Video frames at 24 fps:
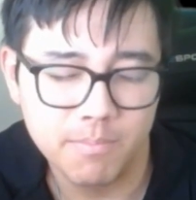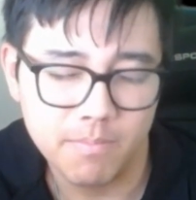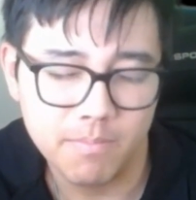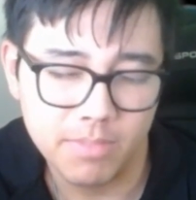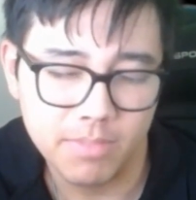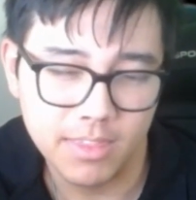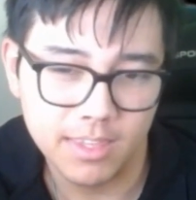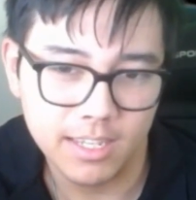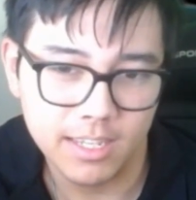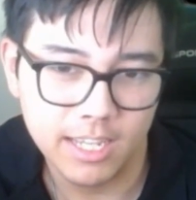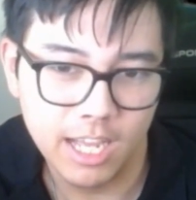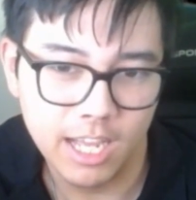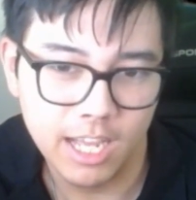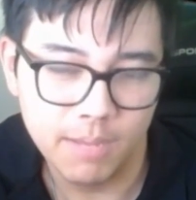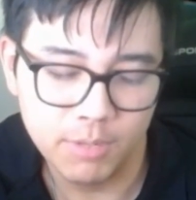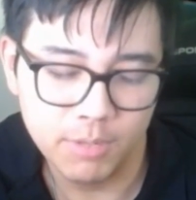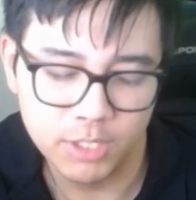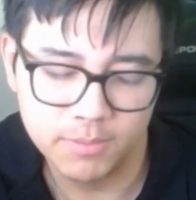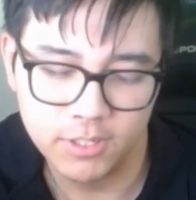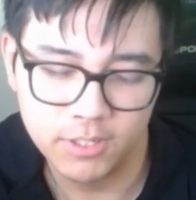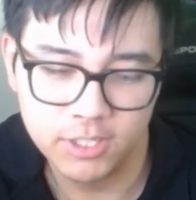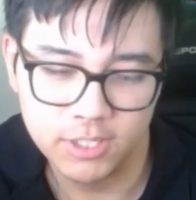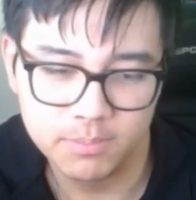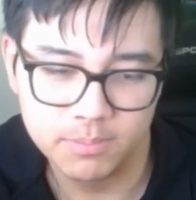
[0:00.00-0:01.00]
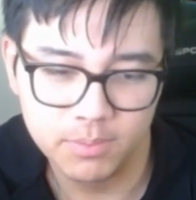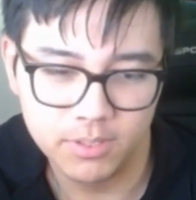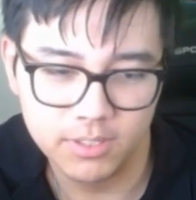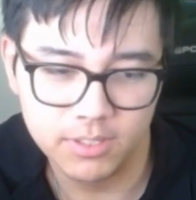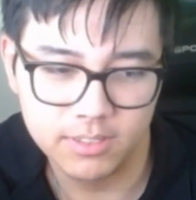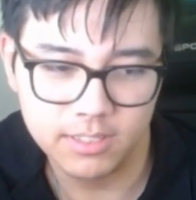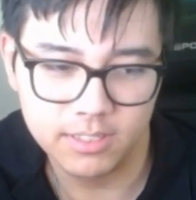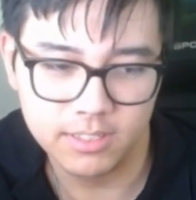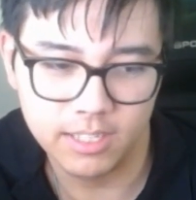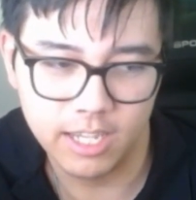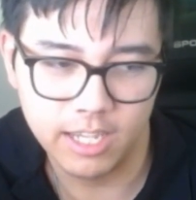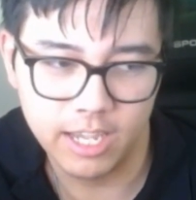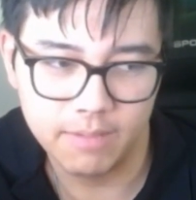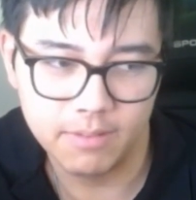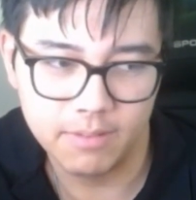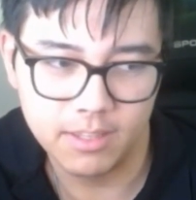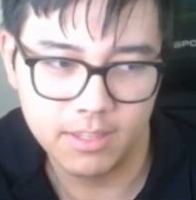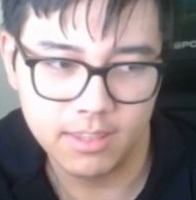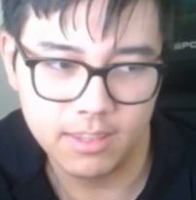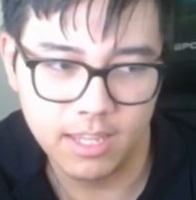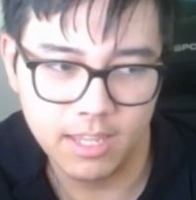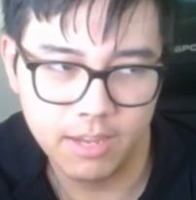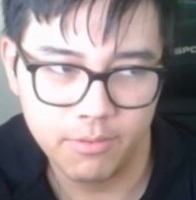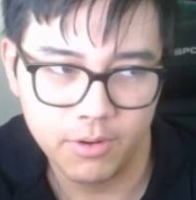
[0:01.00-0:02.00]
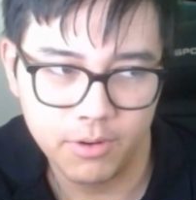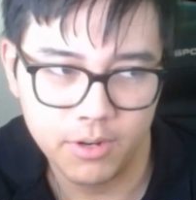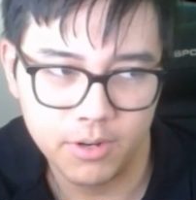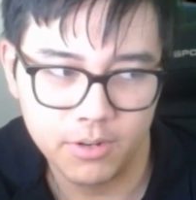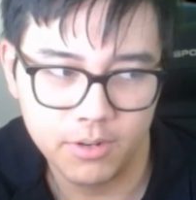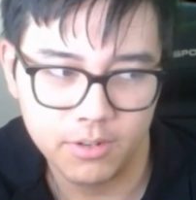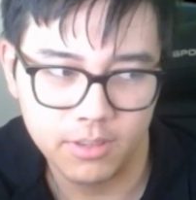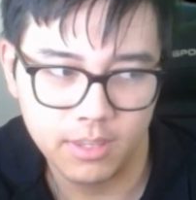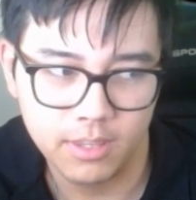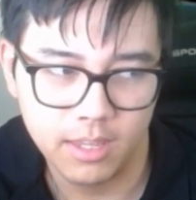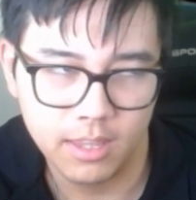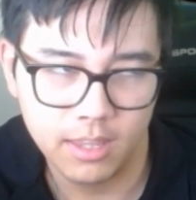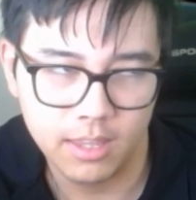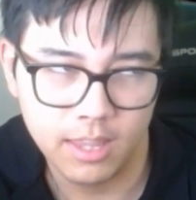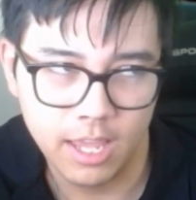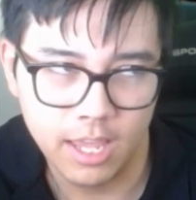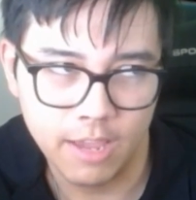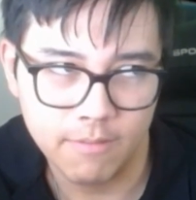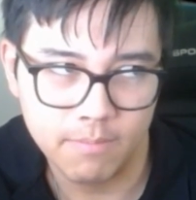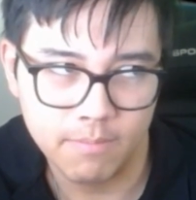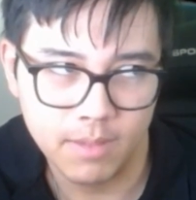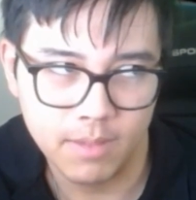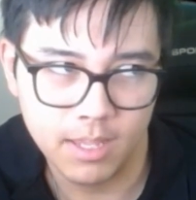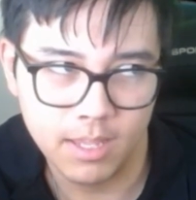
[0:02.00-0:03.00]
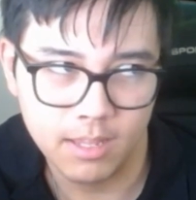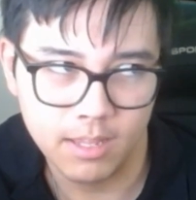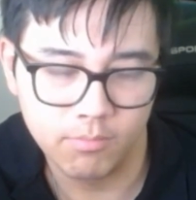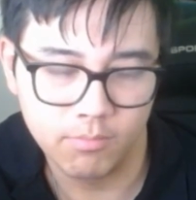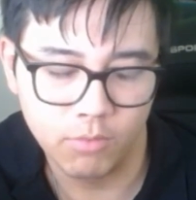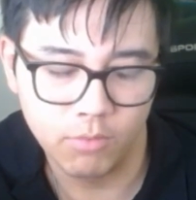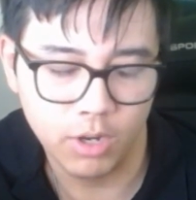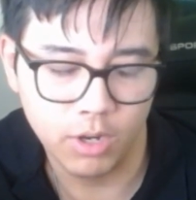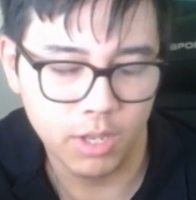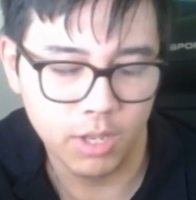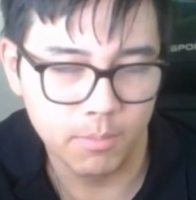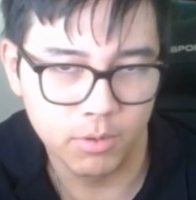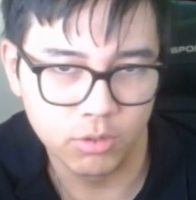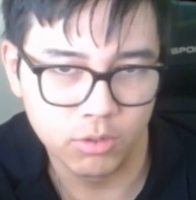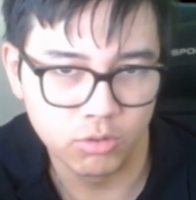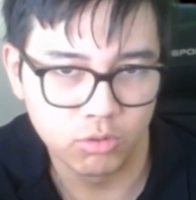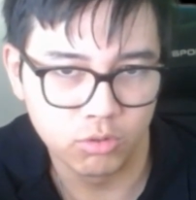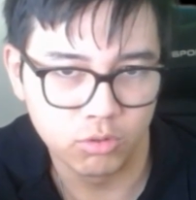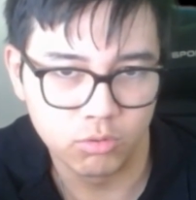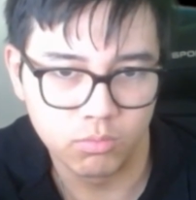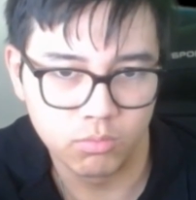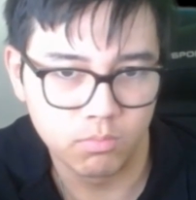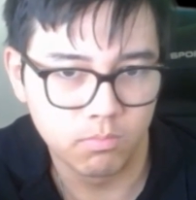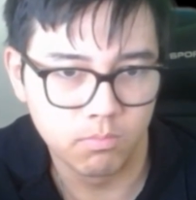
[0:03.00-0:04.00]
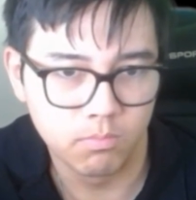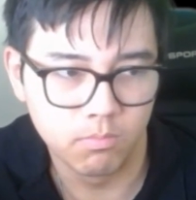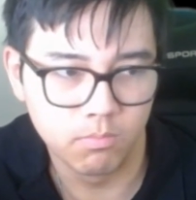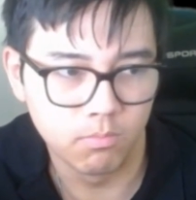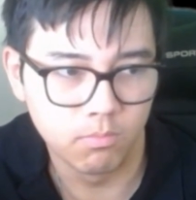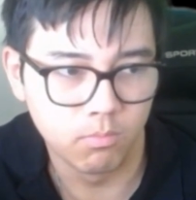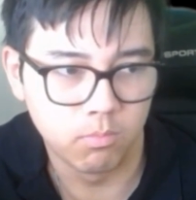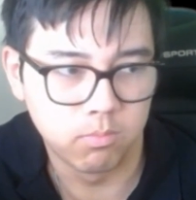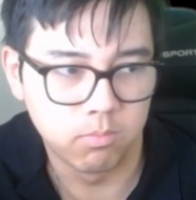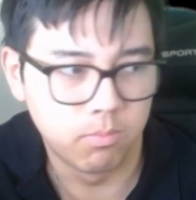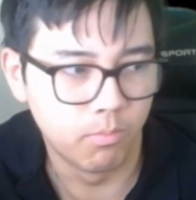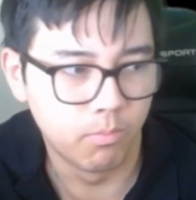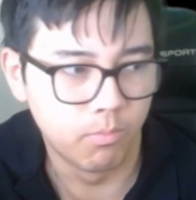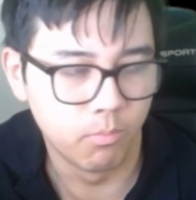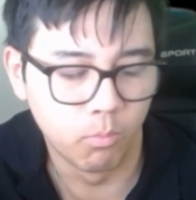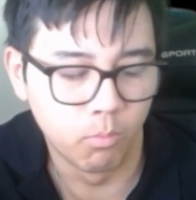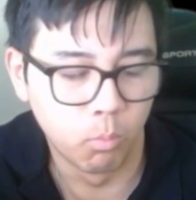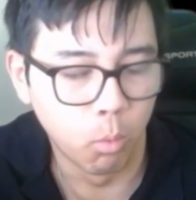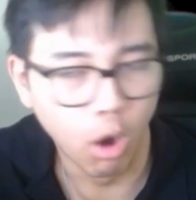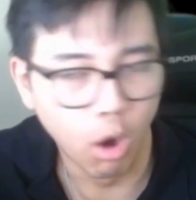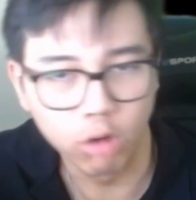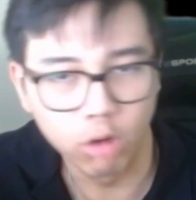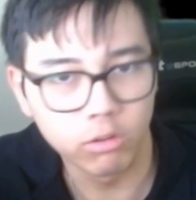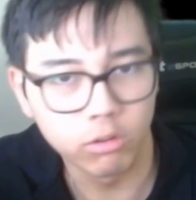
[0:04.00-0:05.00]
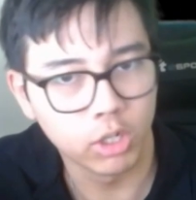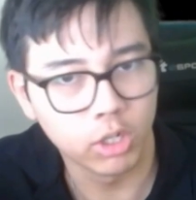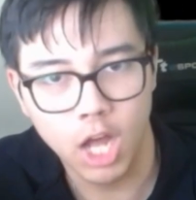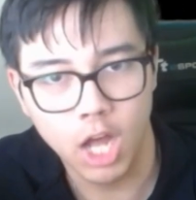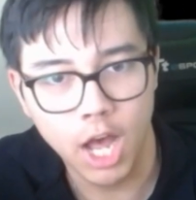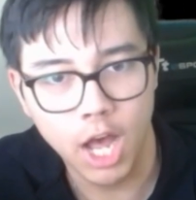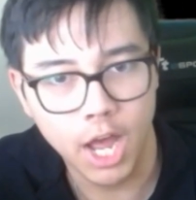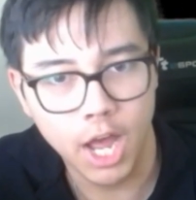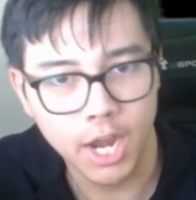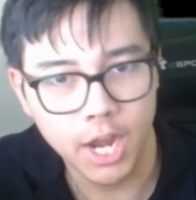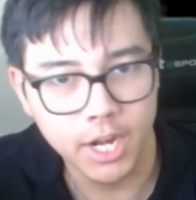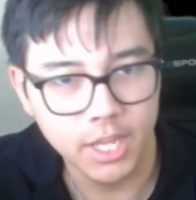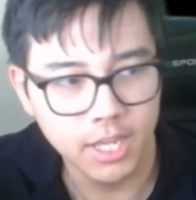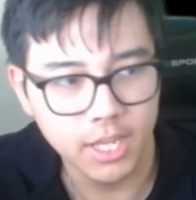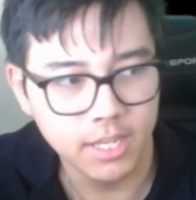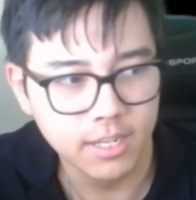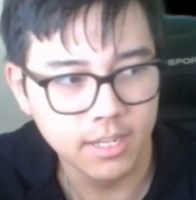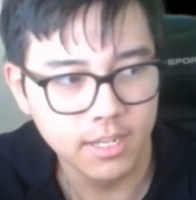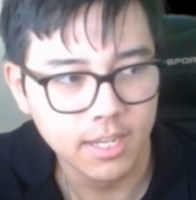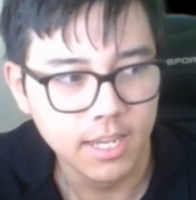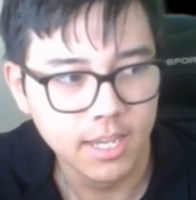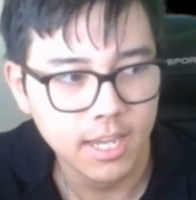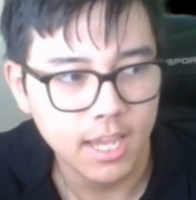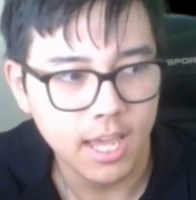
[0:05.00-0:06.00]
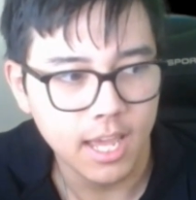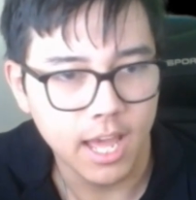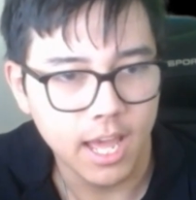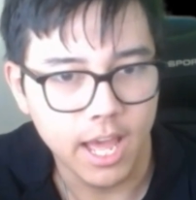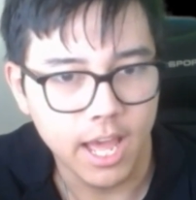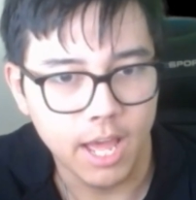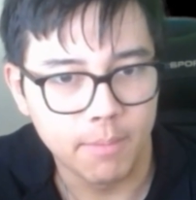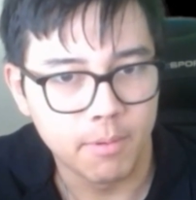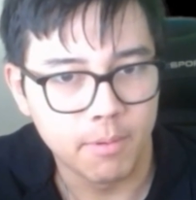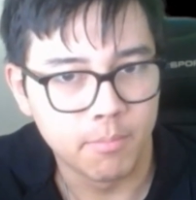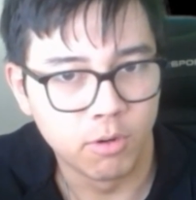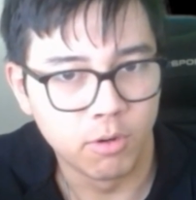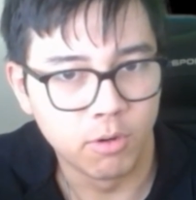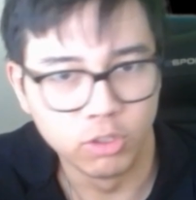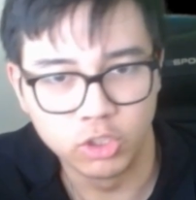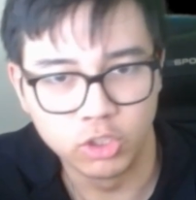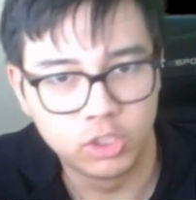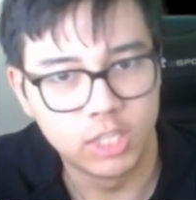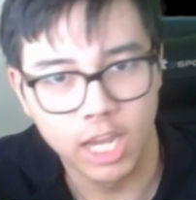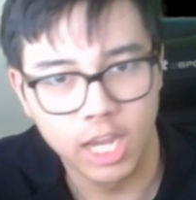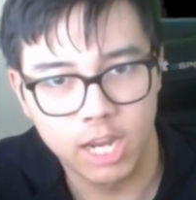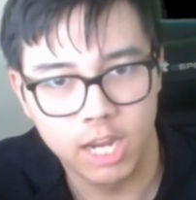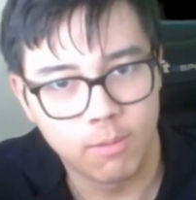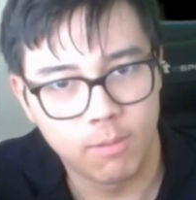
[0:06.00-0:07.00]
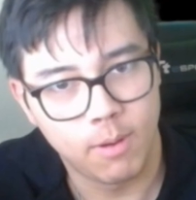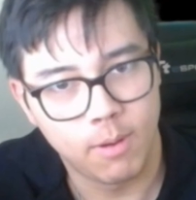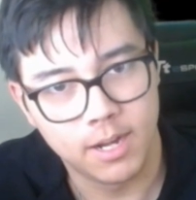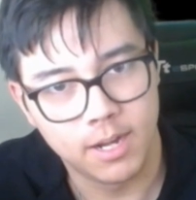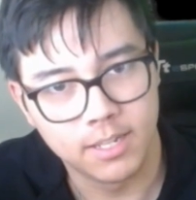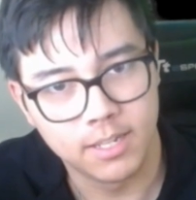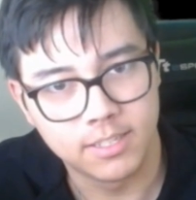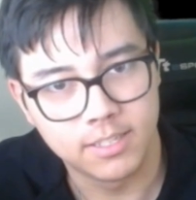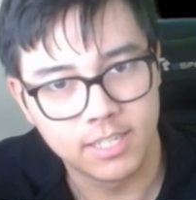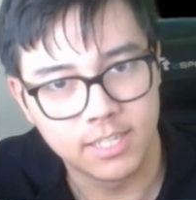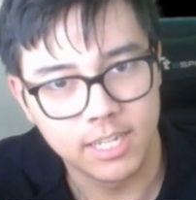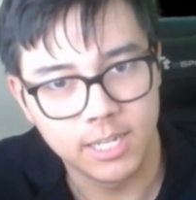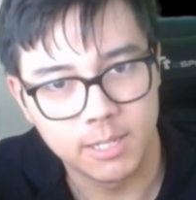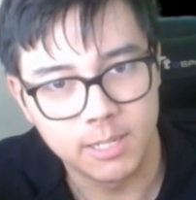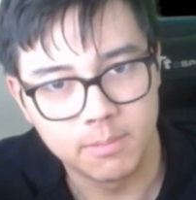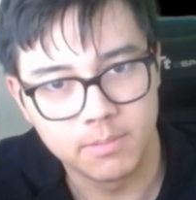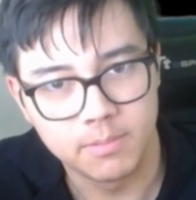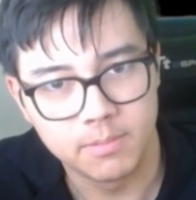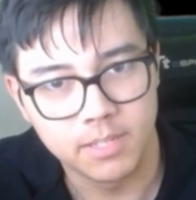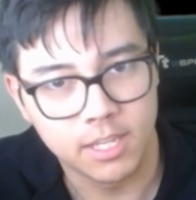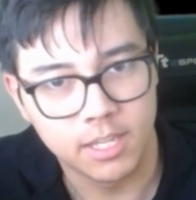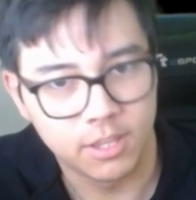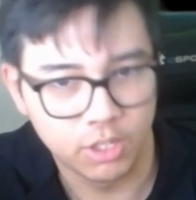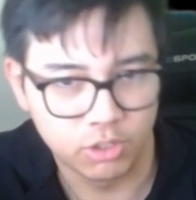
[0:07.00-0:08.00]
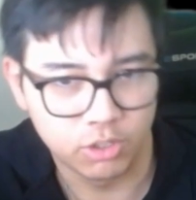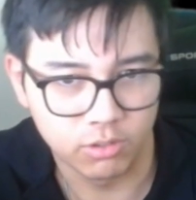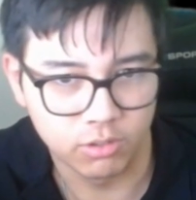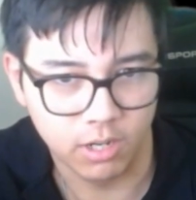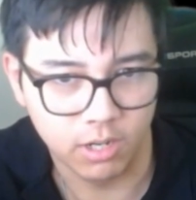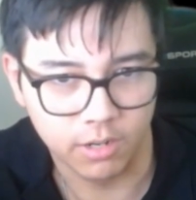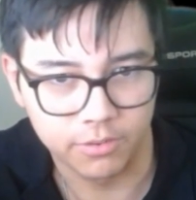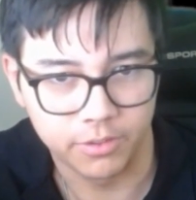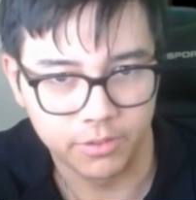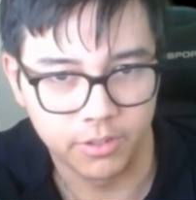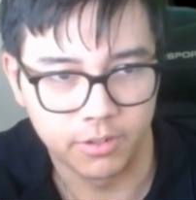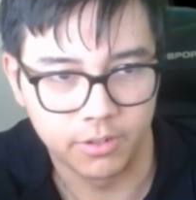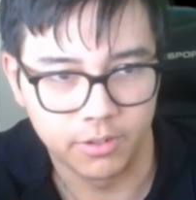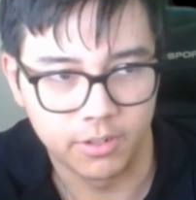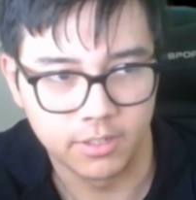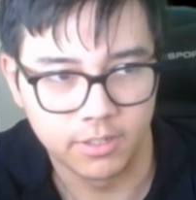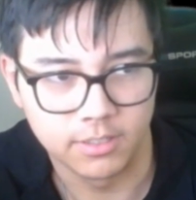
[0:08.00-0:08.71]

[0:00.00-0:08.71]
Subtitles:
Carbush Motorsports, I mean, they have been one of the most well-regarded and most decorated teams in the Truck Series.